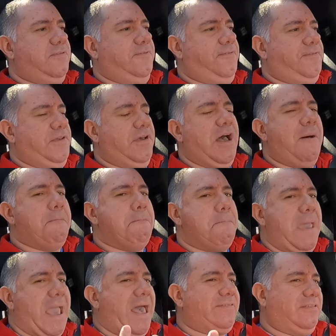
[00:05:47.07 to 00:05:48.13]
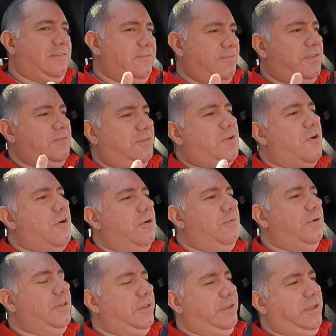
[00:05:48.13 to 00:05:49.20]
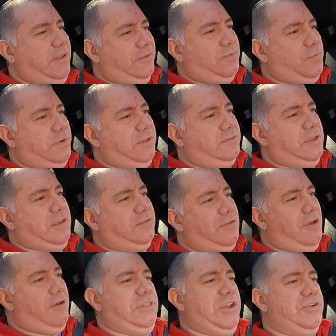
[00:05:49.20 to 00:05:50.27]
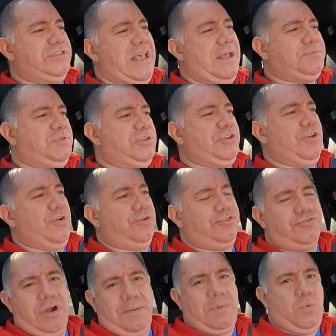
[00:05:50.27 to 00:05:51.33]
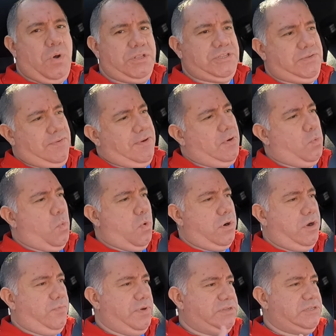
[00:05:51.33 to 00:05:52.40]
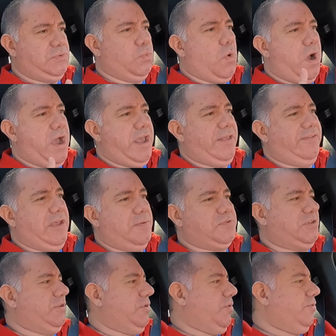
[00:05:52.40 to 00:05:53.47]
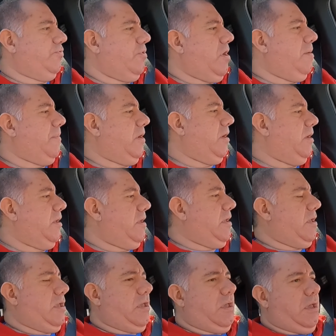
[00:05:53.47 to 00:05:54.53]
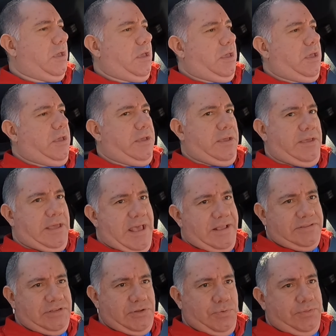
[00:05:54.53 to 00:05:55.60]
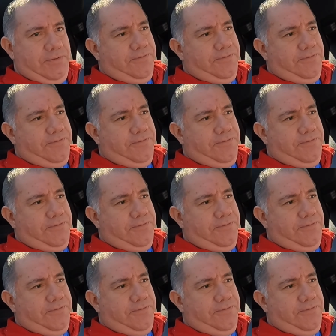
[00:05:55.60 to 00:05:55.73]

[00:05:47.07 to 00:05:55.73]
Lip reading: feel how massive this car really is when it takes off. There's absolutely no drama whatsoever. One of the reasons why it's absolutely no drama It has to do with